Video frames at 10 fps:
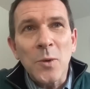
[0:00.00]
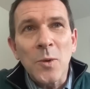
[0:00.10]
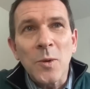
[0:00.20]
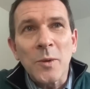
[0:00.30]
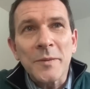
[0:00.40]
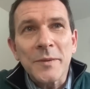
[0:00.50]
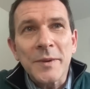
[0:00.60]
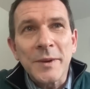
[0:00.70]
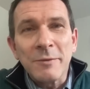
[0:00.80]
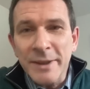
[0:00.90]
or
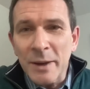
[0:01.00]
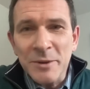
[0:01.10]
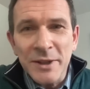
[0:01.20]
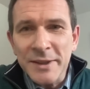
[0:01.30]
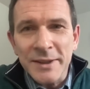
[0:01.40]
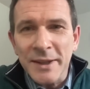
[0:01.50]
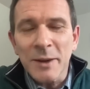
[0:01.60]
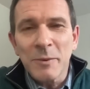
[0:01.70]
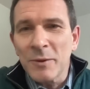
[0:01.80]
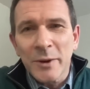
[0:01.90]
the receptionist is
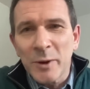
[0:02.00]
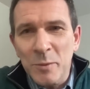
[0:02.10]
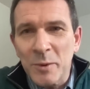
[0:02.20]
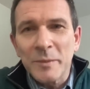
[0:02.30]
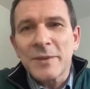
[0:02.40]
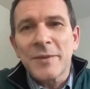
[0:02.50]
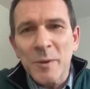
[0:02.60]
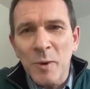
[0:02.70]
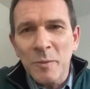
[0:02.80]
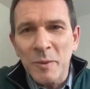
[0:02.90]
saying, we've got no appointments,
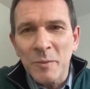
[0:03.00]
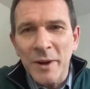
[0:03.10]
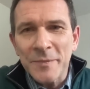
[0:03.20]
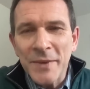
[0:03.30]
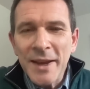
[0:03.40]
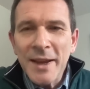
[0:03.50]
phone 111.